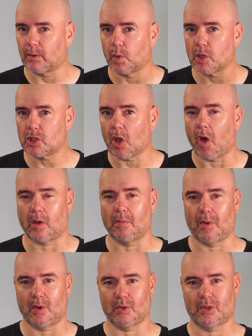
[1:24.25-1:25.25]
It was
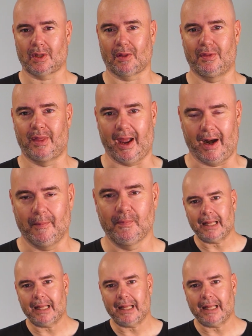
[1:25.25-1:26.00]
almost there.